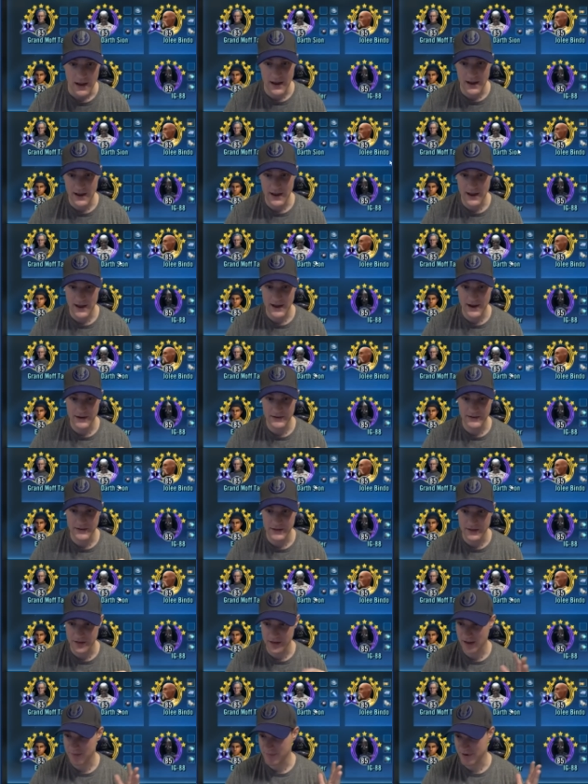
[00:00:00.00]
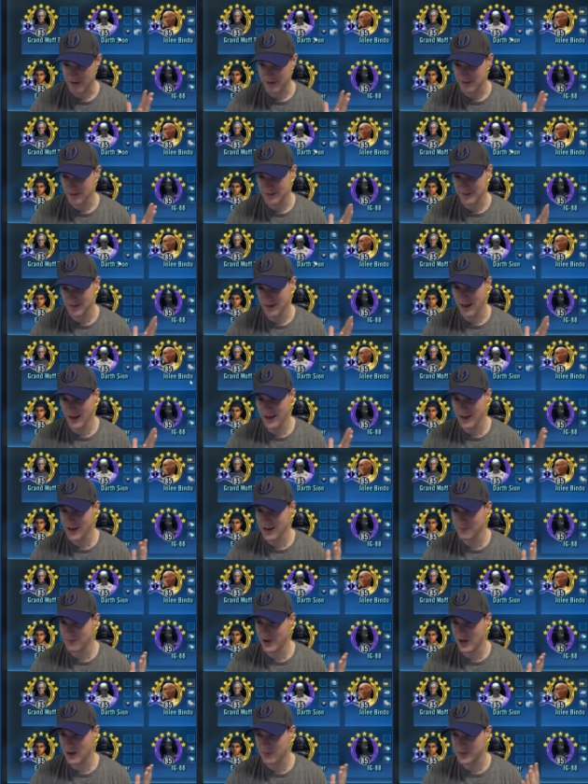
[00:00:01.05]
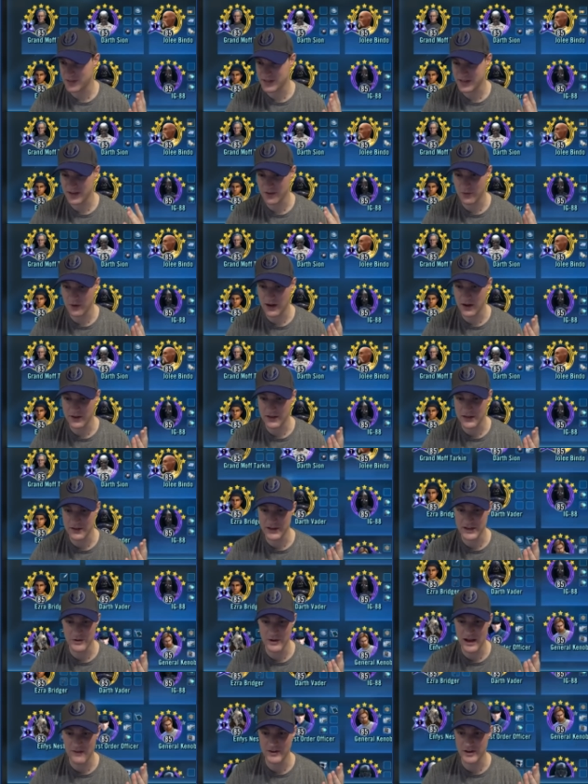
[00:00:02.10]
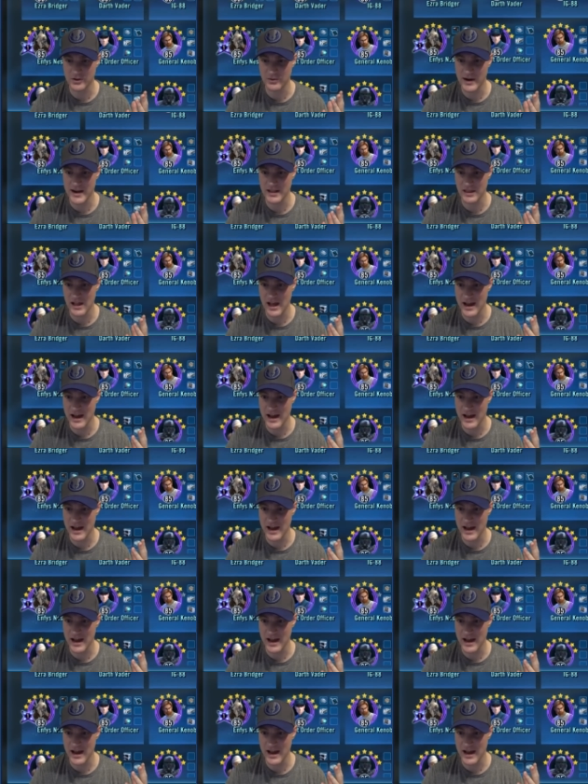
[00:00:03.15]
And, yeah, man, Scion, Palpatine, wow, you, you have a great